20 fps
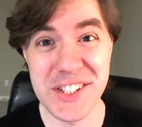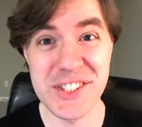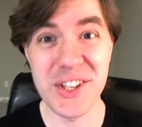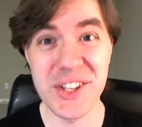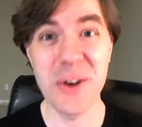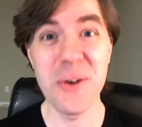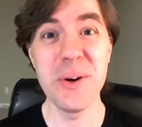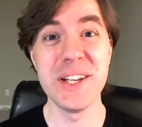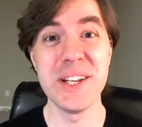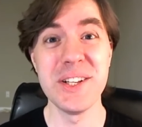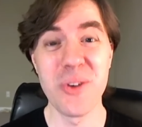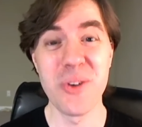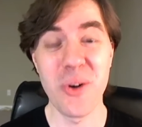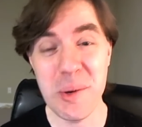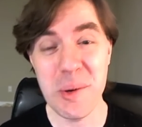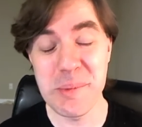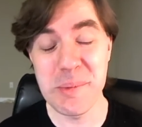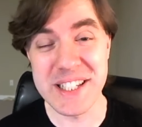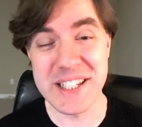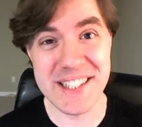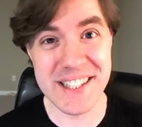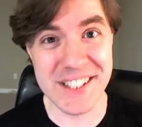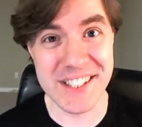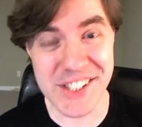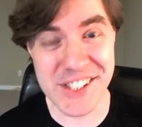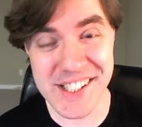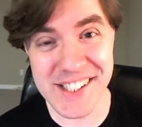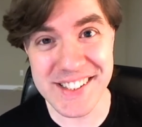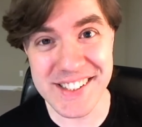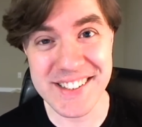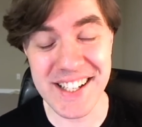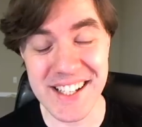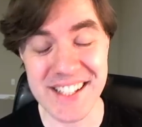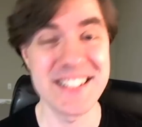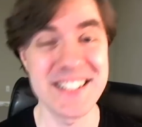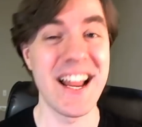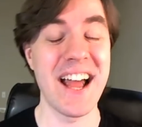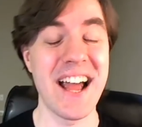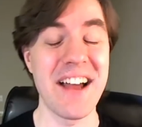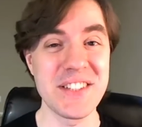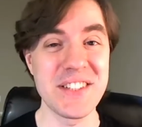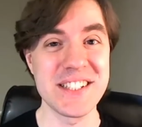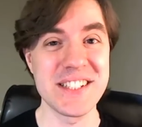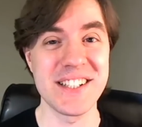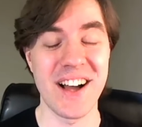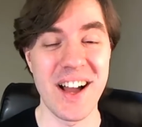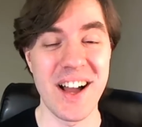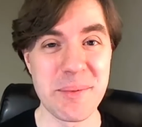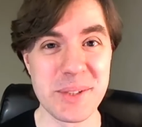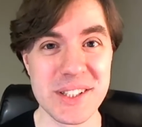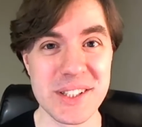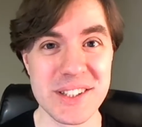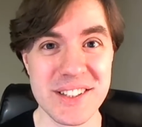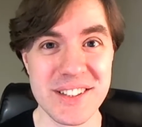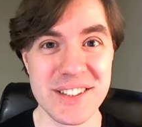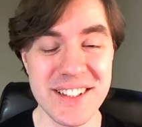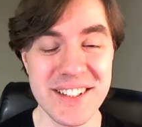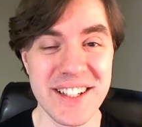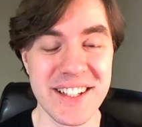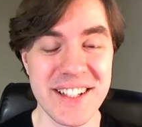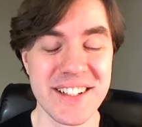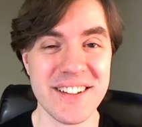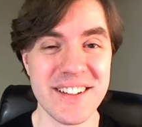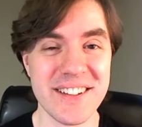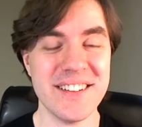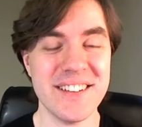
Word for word: so enormous that she just doesn't have the time to learn it.